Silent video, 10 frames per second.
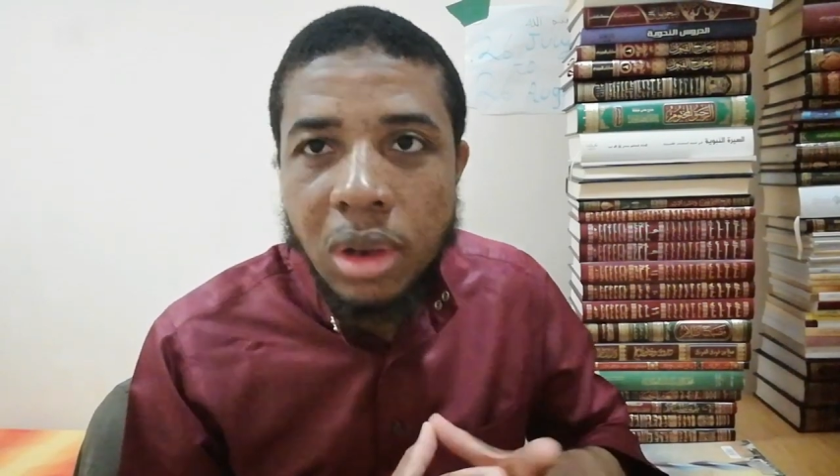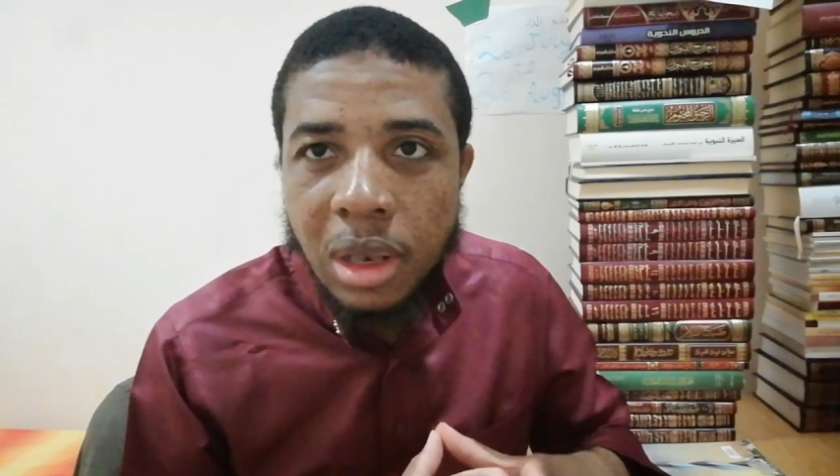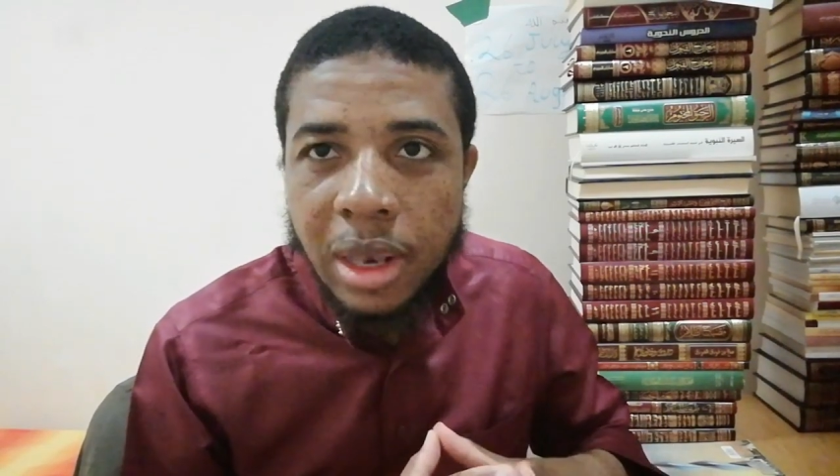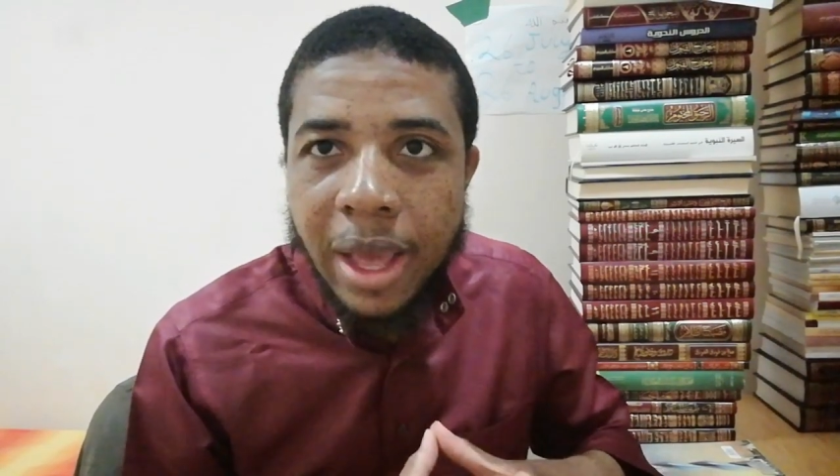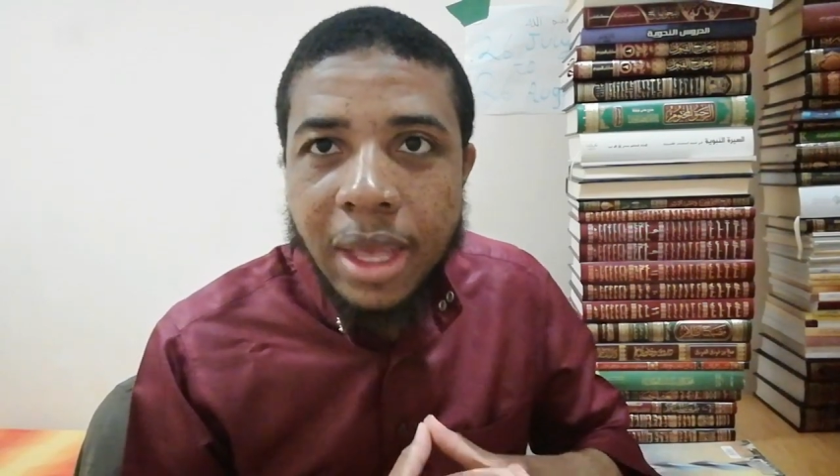
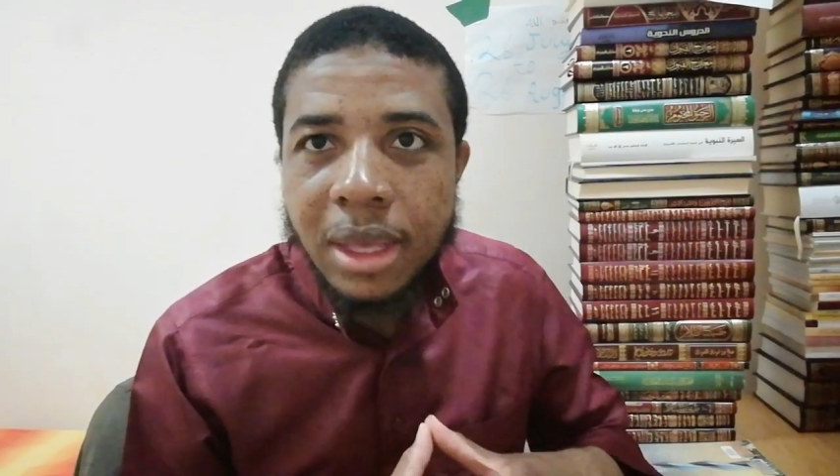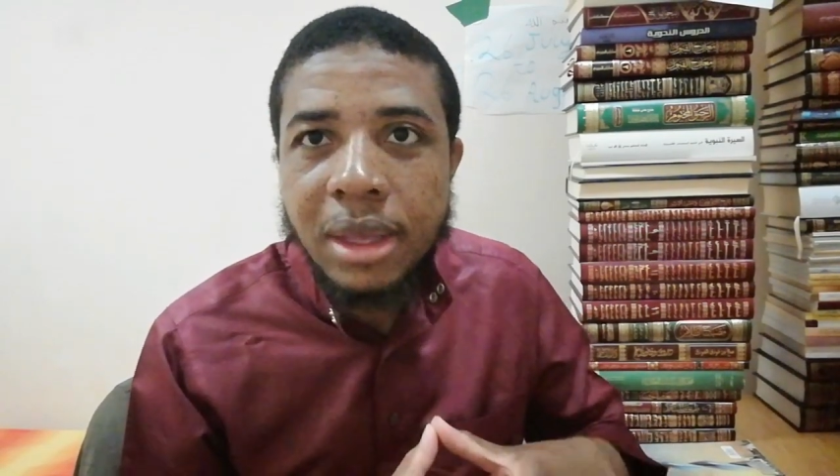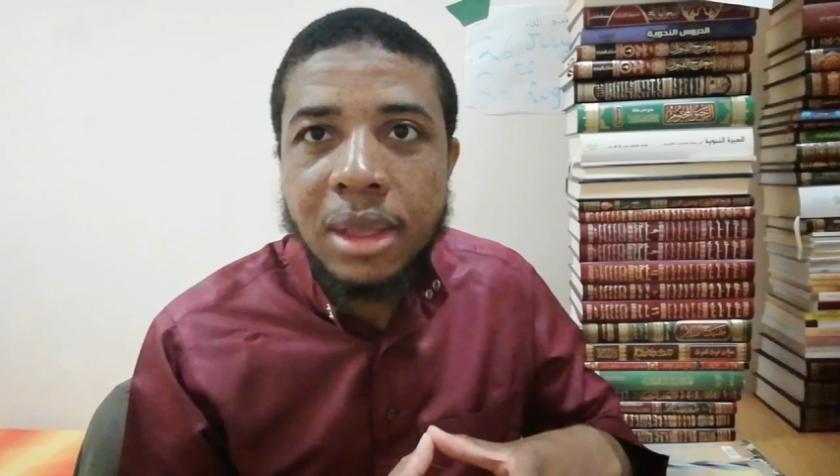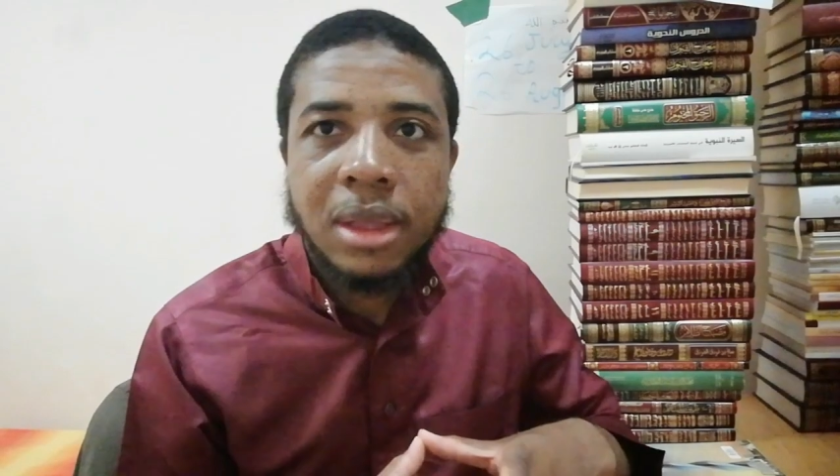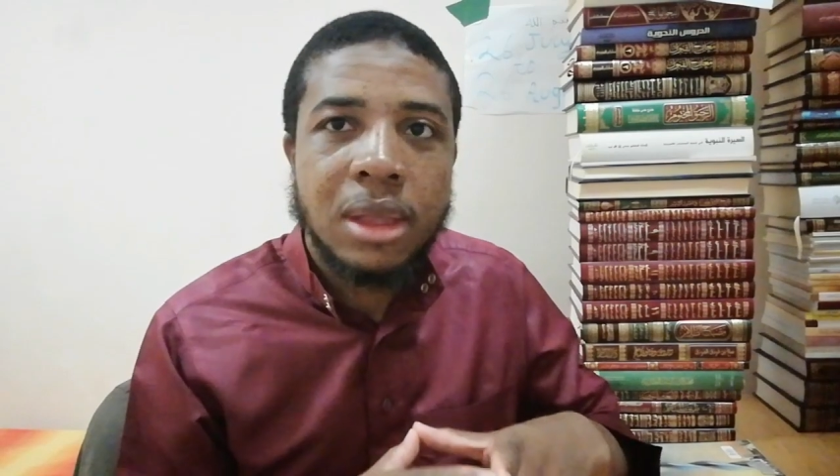like,
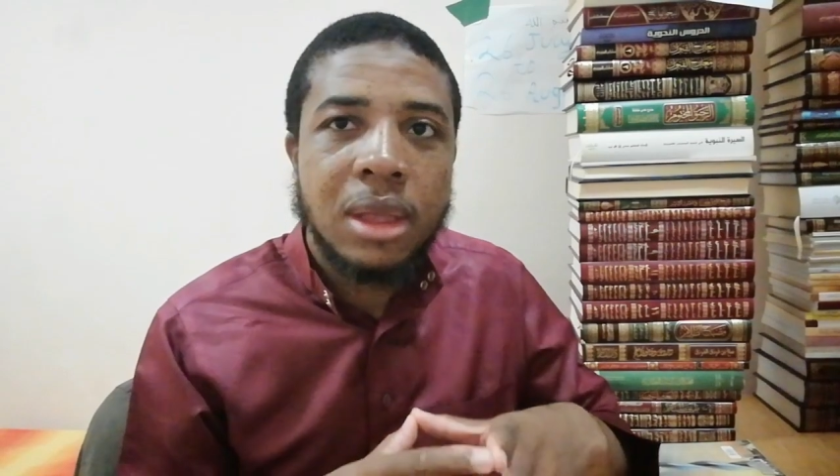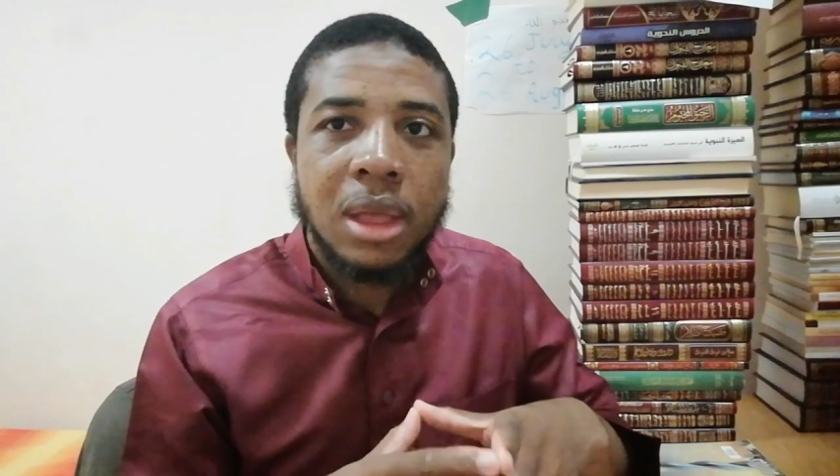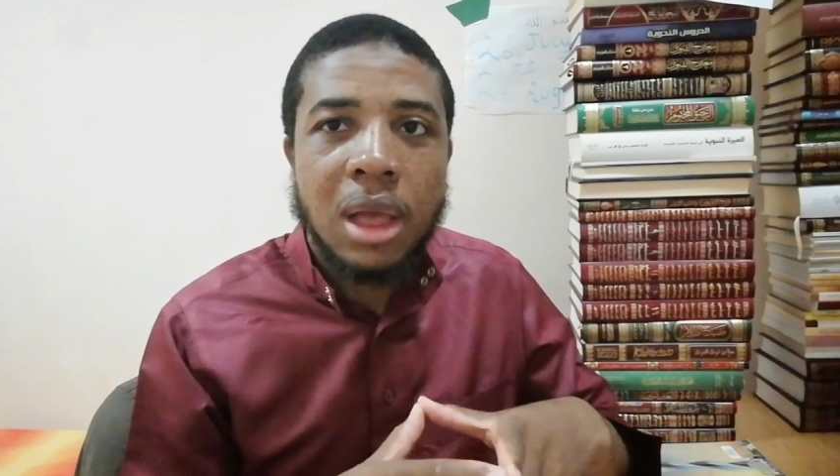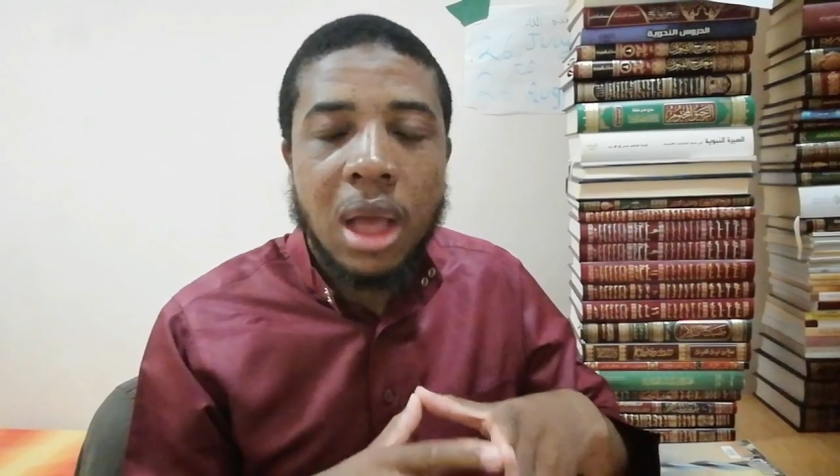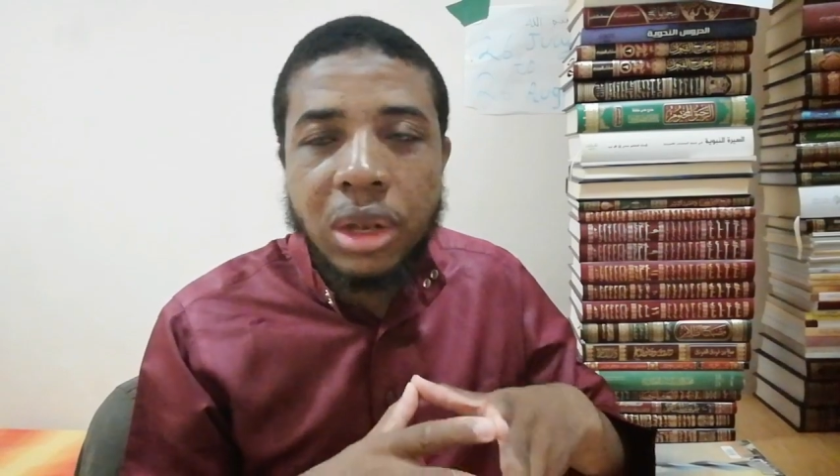
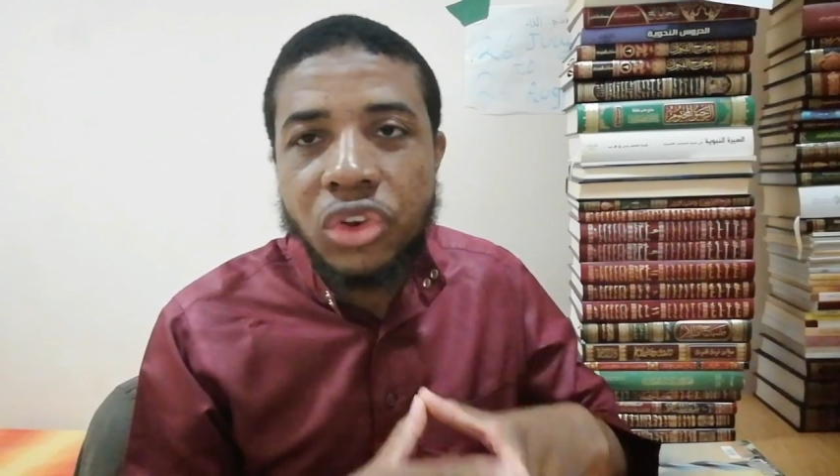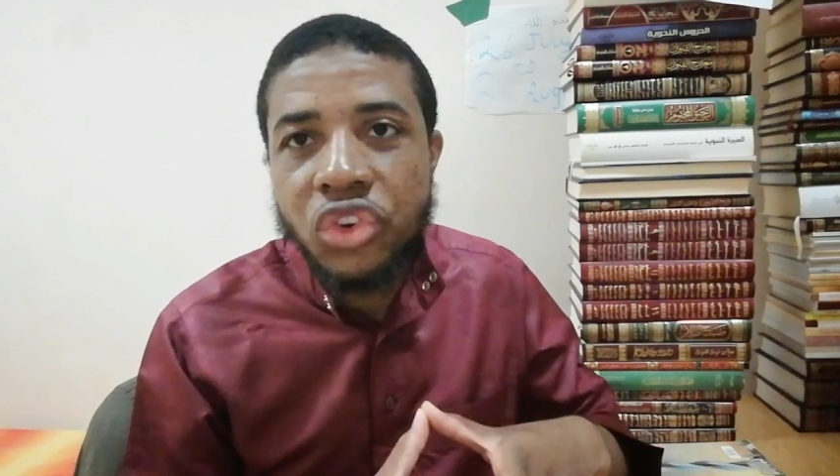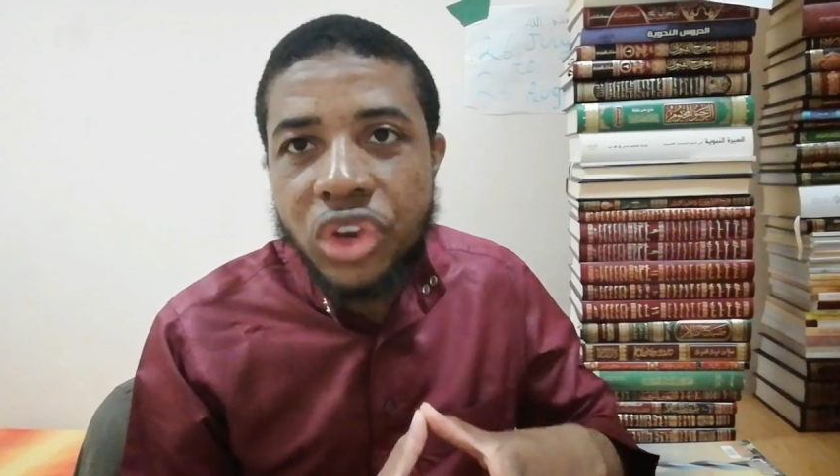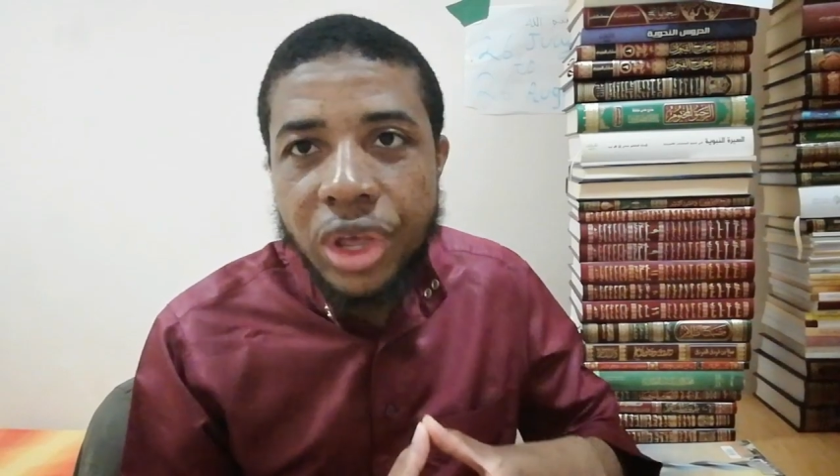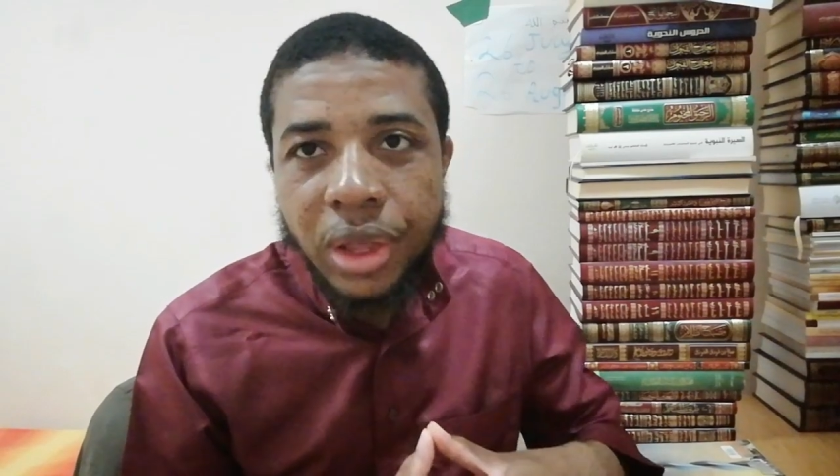and
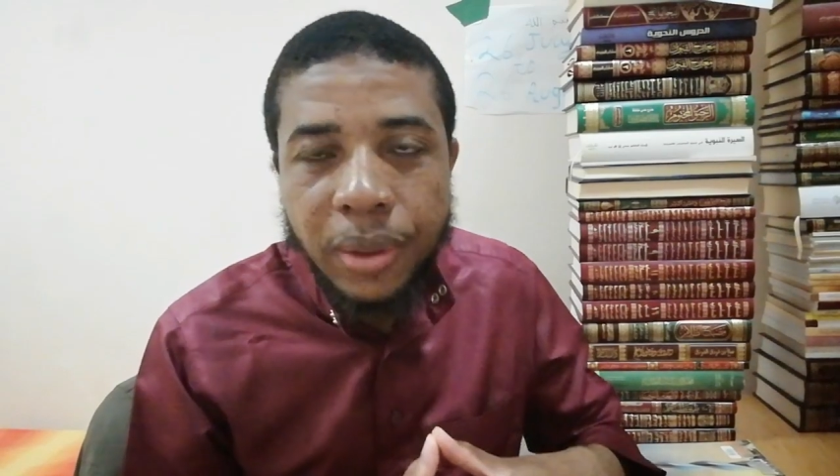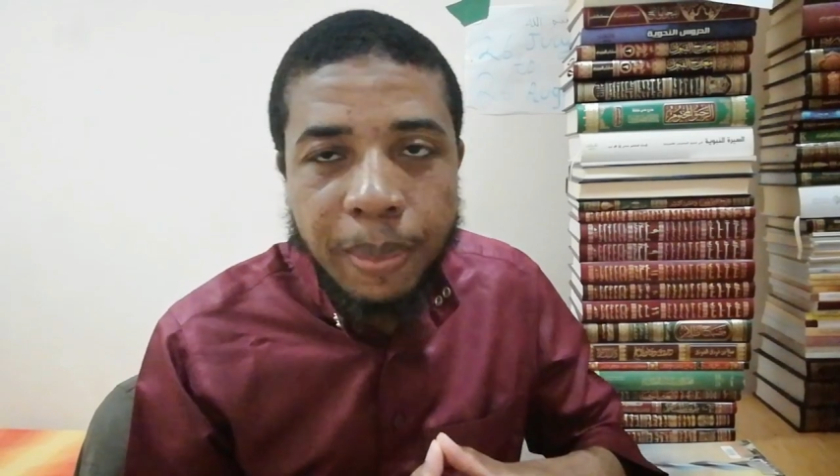share,